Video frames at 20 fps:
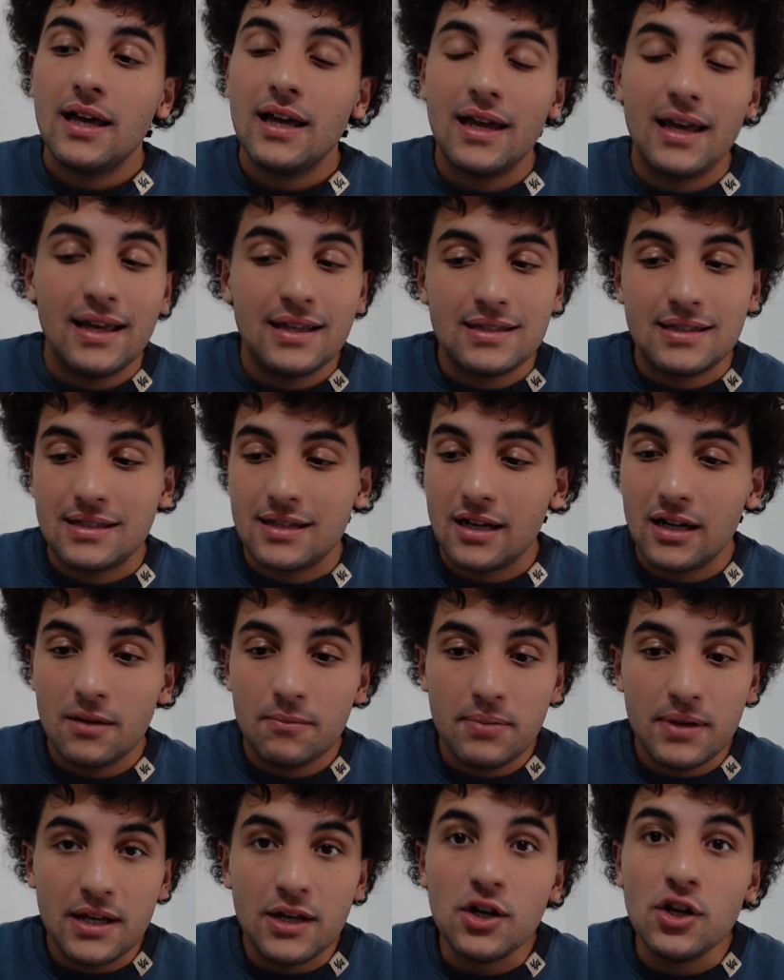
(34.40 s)
it's going
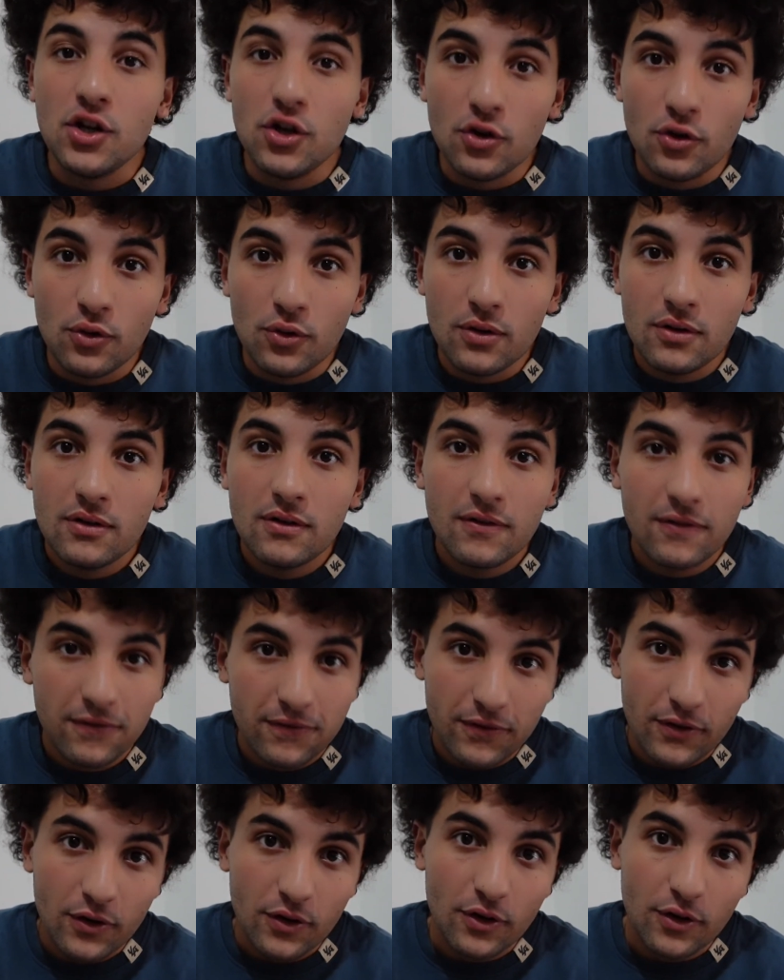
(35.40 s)
to be new
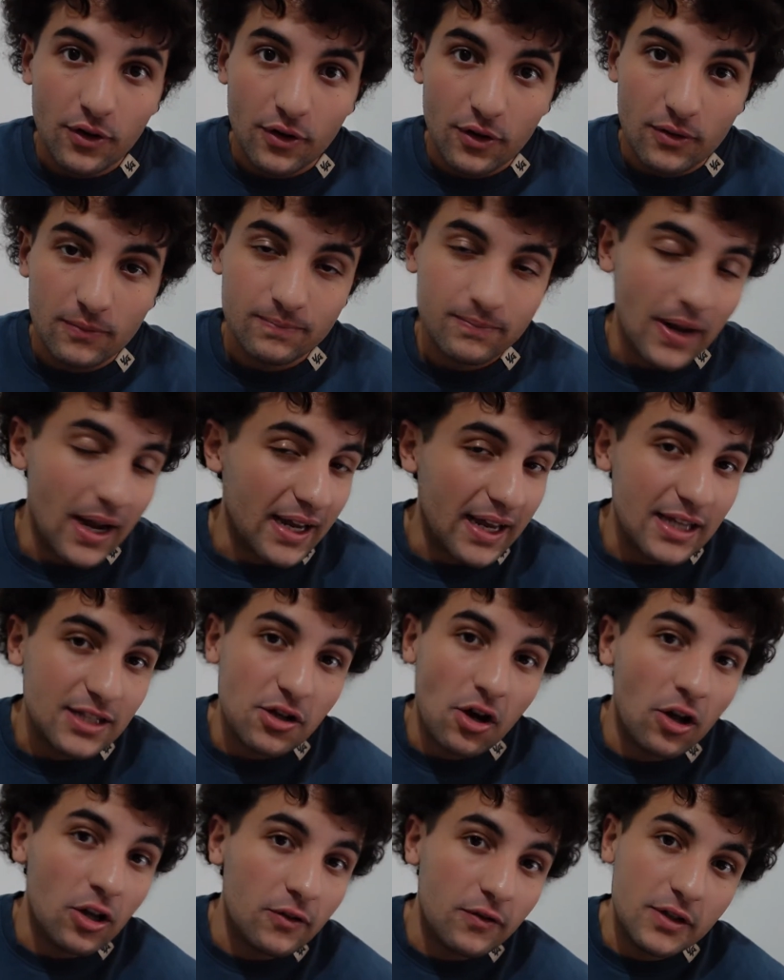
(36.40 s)
for, I guess,
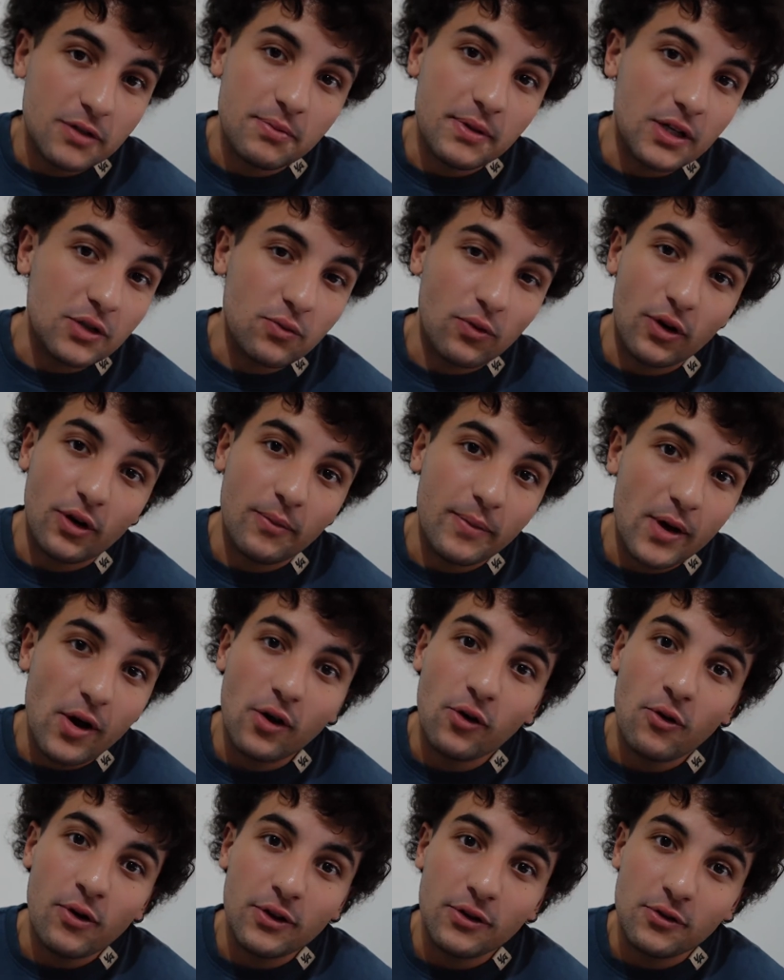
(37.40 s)
all of us, because we're going to be
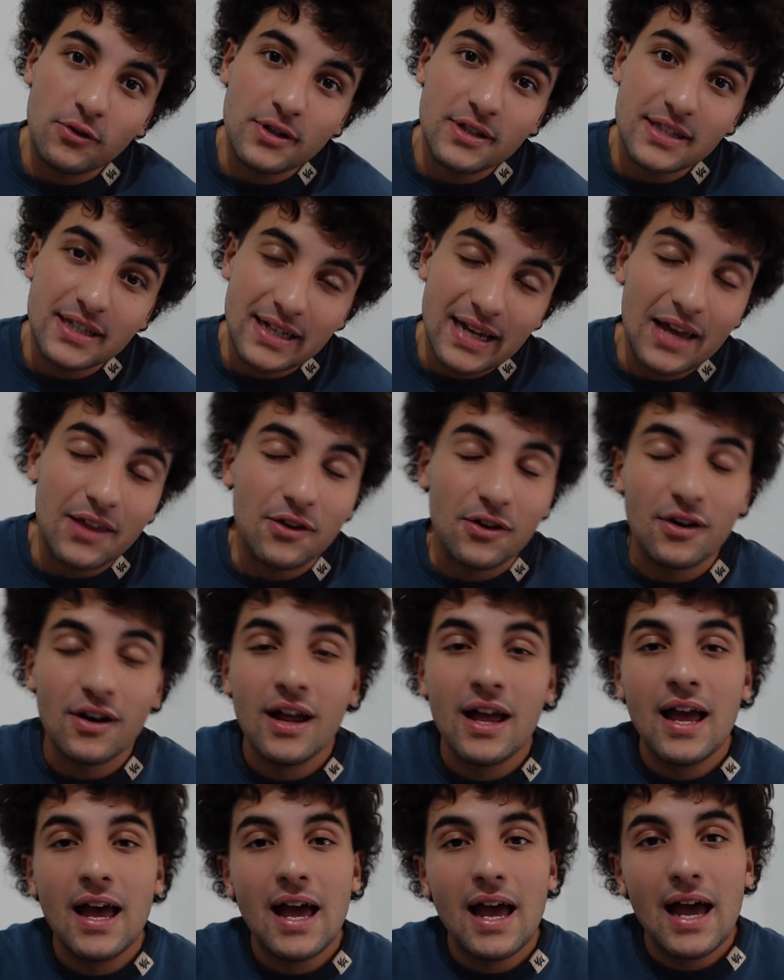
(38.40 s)
all going through this together.
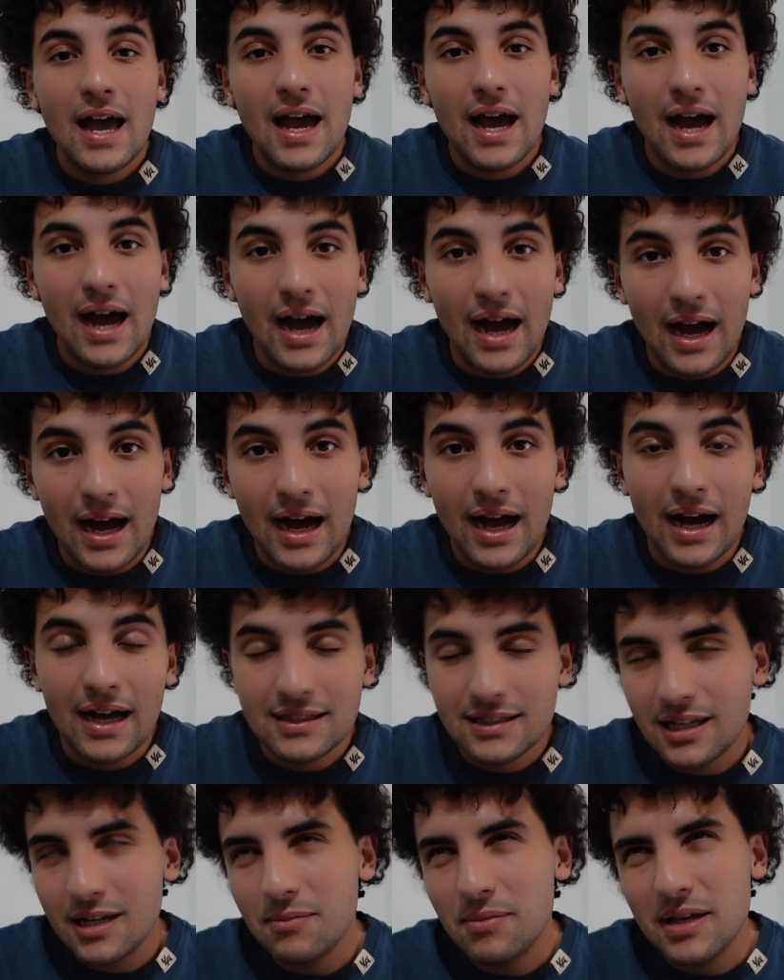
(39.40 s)

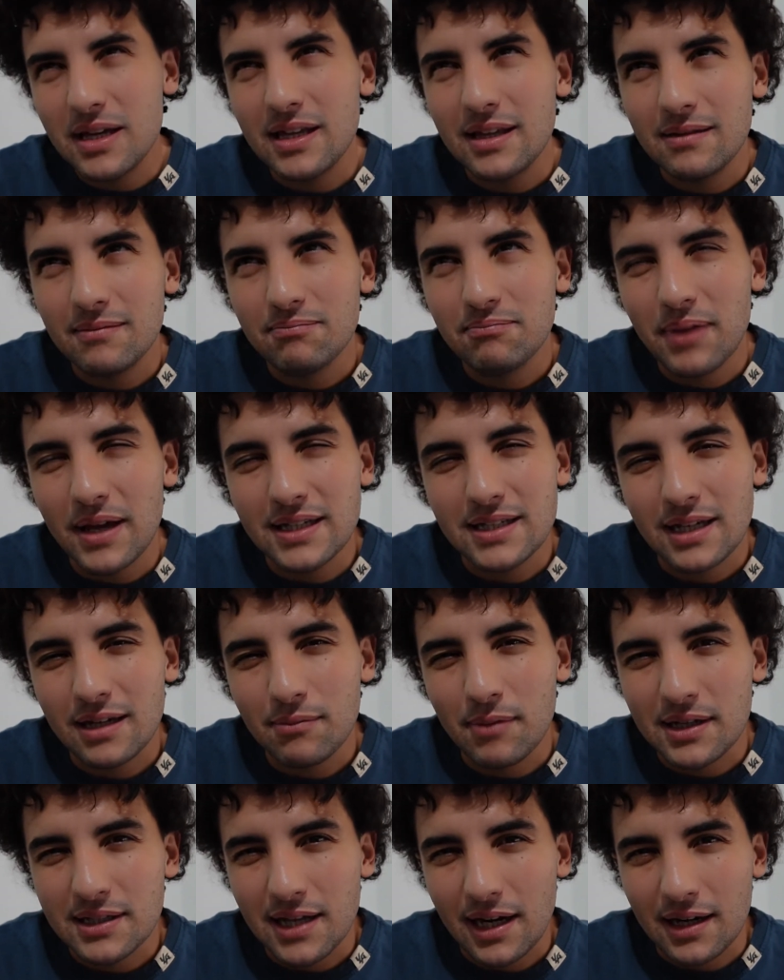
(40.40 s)
It's going to be basically
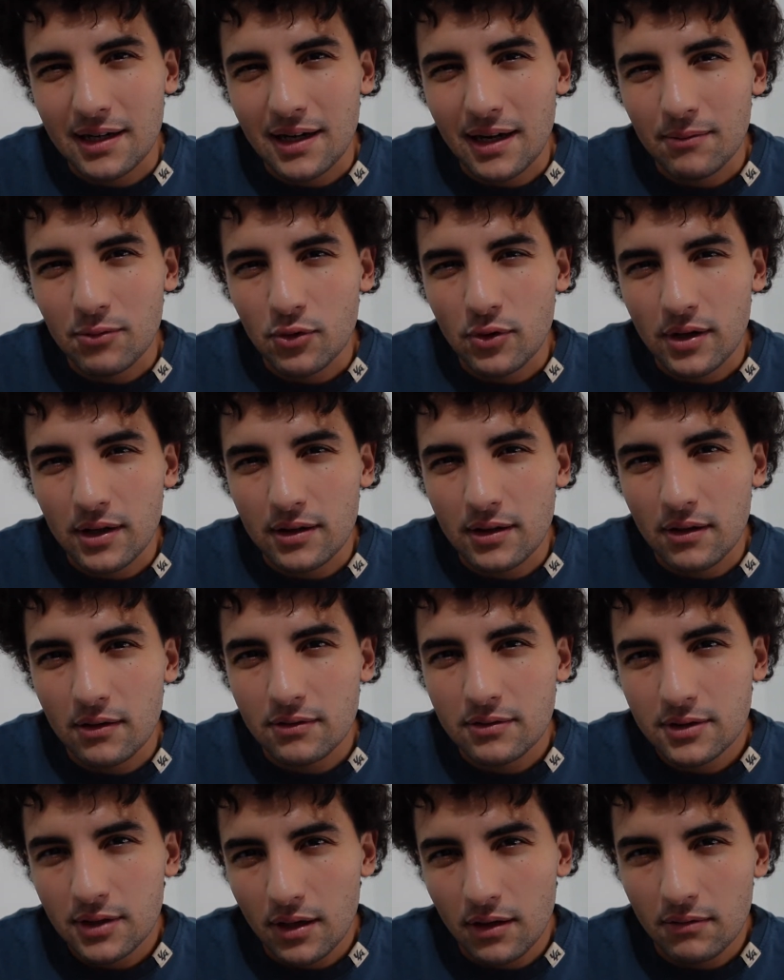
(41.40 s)
my second time doing it, though.
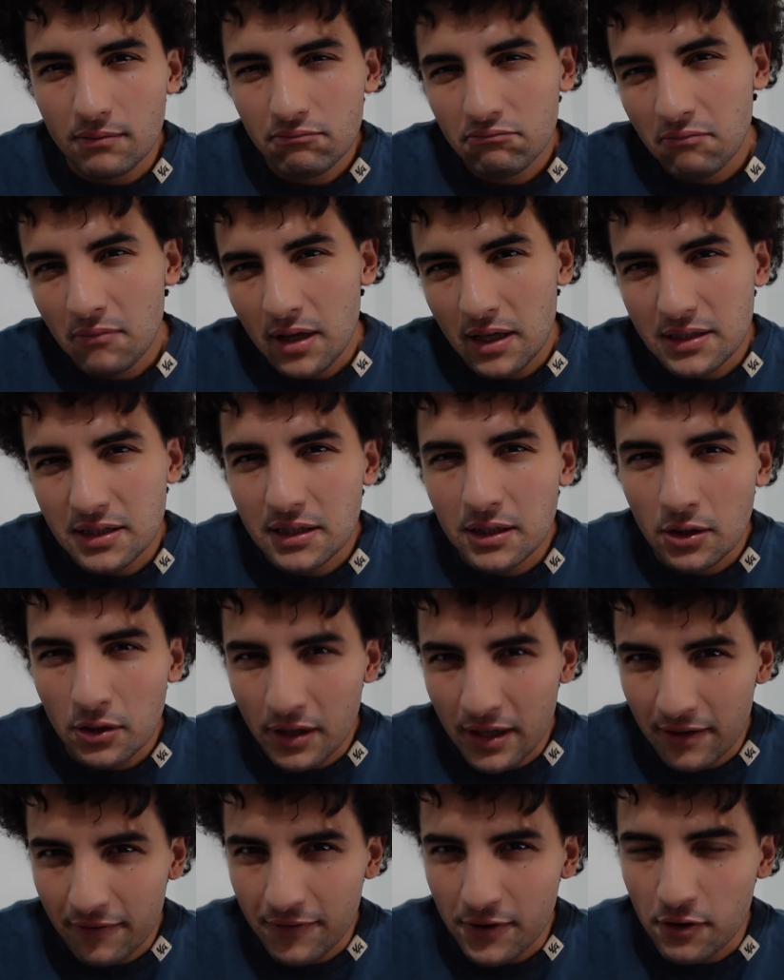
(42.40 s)
So that's a little
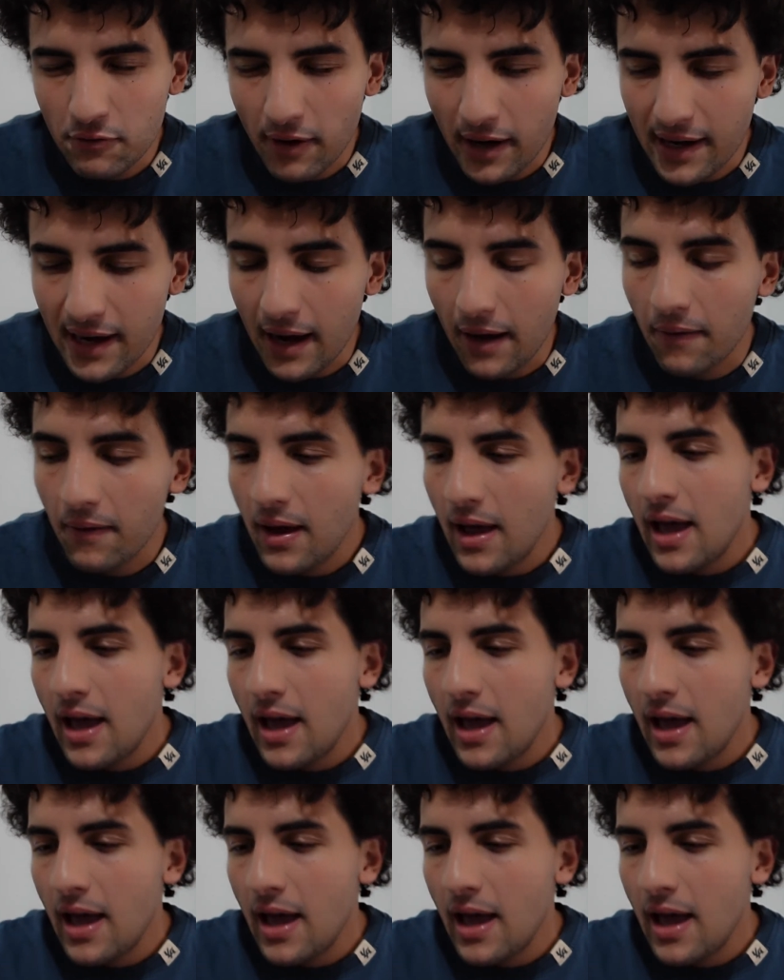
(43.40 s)
hint for you right now.